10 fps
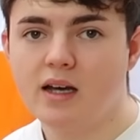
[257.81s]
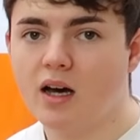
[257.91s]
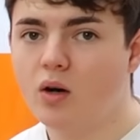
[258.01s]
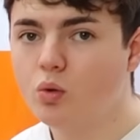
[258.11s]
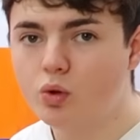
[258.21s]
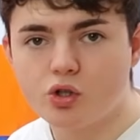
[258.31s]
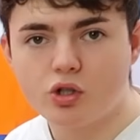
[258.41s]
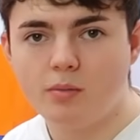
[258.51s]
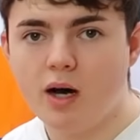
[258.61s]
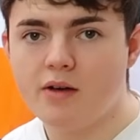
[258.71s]
All good
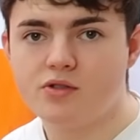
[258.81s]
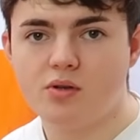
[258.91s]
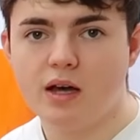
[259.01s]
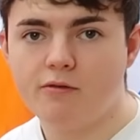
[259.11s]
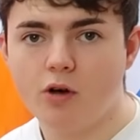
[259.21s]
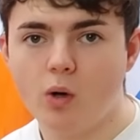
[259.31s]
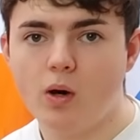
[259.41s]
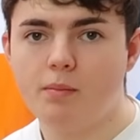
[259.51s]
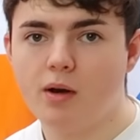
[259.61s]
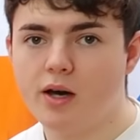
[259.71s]
scrum halves do that
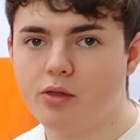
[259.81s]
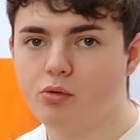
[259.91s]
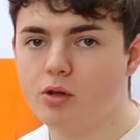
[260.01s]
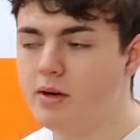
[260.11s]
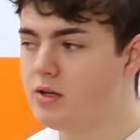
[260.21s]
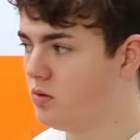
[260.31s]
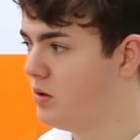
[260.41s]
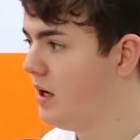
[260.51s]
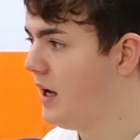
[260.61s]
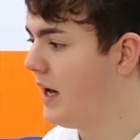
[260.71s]
follow-up line through the
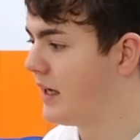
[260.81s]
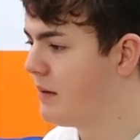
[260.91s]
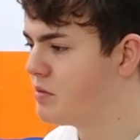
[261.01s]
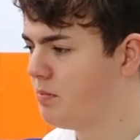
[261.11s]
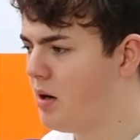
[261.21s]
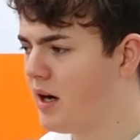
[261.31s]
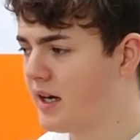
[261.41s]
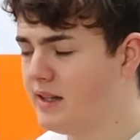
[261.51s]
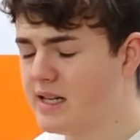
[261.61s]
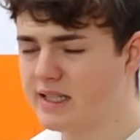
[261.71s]
middle, and Gibson Park
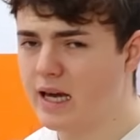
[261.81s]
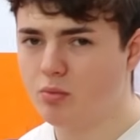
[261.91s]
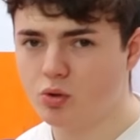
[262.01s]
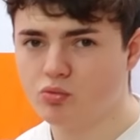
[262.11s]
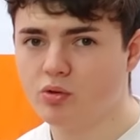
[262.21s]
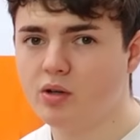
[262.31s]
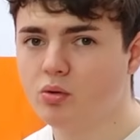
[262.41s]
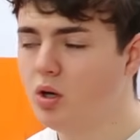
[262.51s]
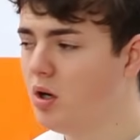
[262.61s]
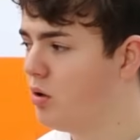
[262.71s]
in this game was
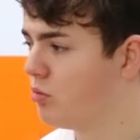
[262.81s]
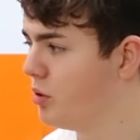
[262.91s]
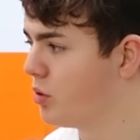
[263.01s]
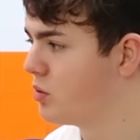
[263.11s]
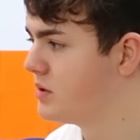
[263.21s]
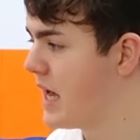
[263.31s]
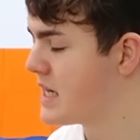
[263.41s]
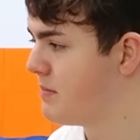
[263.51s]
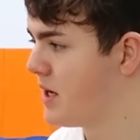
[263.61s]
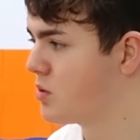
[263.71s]
real
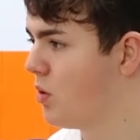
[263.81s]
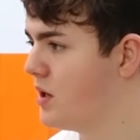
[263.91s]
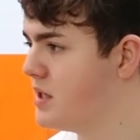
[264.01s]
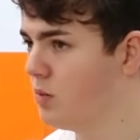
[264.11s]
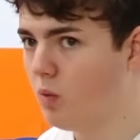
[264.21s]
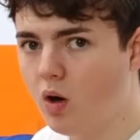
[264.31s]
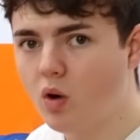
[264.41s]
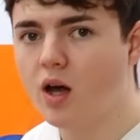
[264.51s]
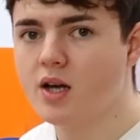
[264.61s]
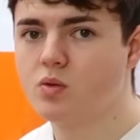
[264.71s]
test match quality,
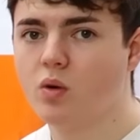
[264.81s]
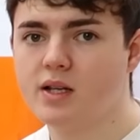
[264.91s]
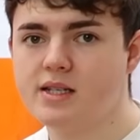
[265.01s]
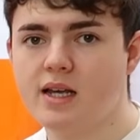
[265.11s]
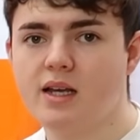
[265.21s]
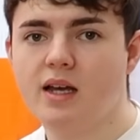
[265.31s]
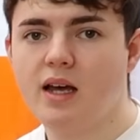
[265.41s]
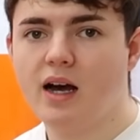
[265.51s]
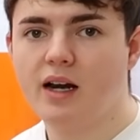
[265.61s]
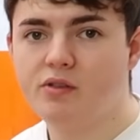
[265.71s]
world-class quality.
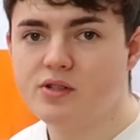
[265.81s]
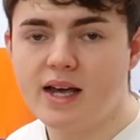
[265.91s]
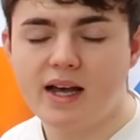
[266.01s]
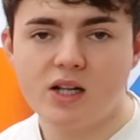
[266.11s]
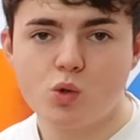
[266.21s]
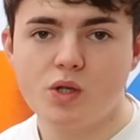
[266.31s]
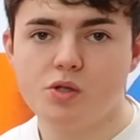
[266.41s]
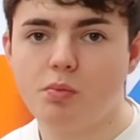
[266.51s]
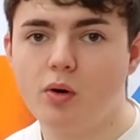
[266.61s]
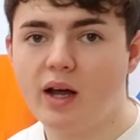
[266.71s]
And if you take Antoine
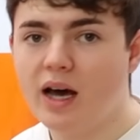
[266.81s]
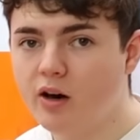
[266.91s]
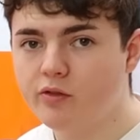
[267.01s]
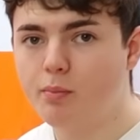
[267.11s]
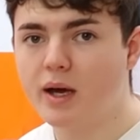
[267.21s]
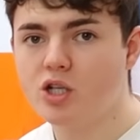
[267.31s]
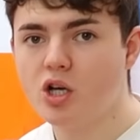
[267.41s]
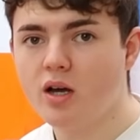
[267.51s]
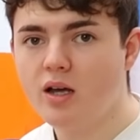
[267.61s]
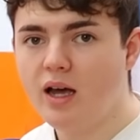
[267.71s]
Dupont out of the
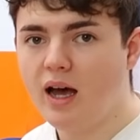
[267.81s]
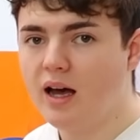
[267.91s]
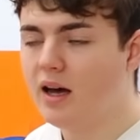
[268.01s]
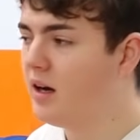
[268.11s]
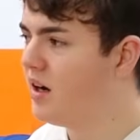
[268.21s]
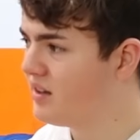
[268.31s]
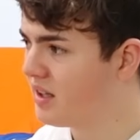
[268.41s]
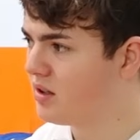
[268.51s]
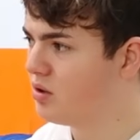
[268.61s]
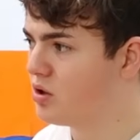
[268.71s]
picture, I
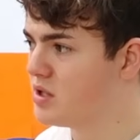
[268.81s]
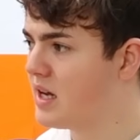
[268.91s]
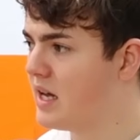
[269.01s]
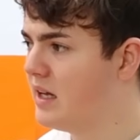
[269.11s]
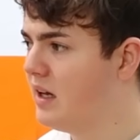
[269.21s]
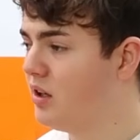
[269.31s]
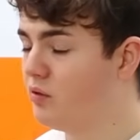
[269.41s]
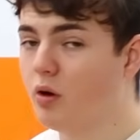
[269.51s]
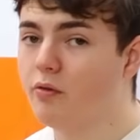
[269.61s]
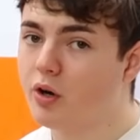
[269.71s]
think you could say
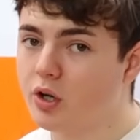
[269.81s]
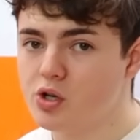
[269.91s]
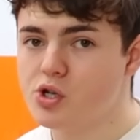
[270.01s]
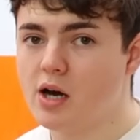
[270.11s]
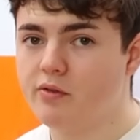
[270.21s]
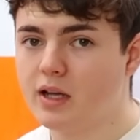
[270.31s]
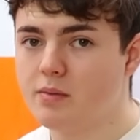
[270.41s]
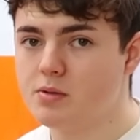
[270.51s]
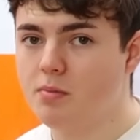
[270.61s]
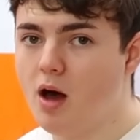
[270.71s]
you've got a very good shout for
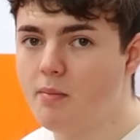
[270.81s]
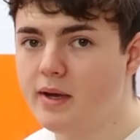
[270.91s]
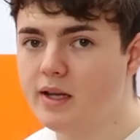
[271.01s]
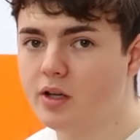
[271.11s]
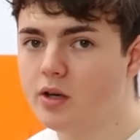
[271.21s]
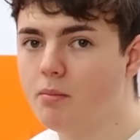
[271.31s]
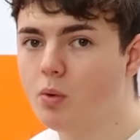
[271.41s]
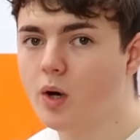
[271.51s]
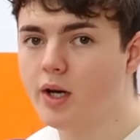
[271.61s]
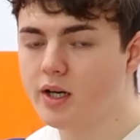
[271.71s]
Gibson Park being the number
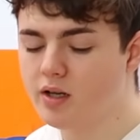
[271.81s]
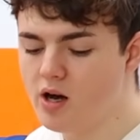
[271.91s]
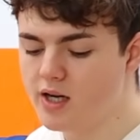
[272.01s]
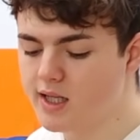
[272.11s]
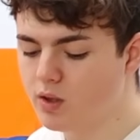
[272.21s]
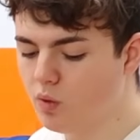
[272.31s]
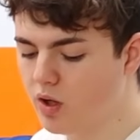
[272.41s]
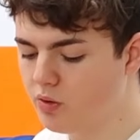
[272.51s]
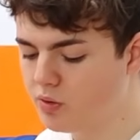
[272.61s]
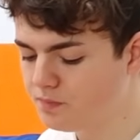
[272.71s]
one nine in the
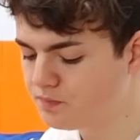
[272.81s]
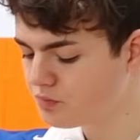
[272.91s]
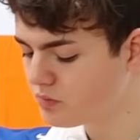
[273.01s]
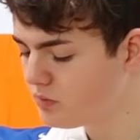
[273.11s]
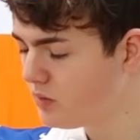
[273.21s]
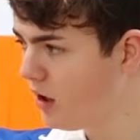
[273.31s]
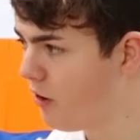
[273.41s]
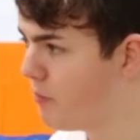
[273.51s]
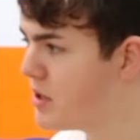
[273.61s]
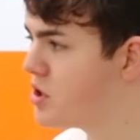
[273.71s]
world.
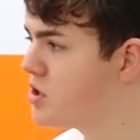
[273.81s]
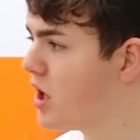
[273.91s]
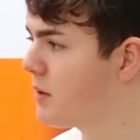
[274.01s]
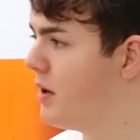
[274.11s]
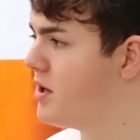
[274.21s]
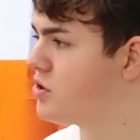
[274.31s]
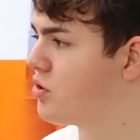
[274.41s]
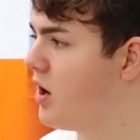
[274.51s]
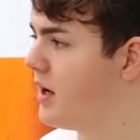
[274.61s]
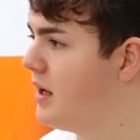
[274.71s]
I've mentioned Tyke Burns'
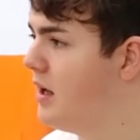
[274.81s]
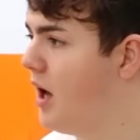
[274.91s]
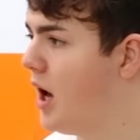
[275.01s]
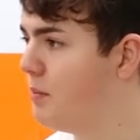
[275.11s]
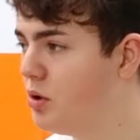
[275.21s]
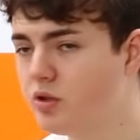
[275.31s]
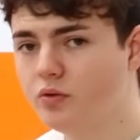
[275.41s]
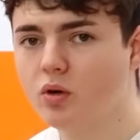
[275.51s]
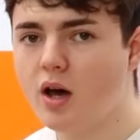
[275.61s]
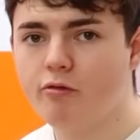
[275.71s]
try, a
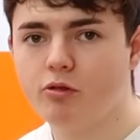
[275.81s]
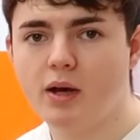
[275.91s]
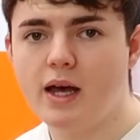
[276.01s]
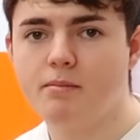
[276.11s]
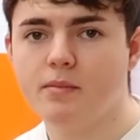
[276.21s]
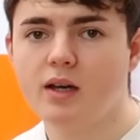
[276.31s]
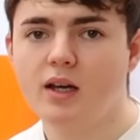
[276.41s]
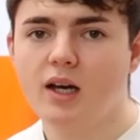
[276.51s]
beautiful line from him.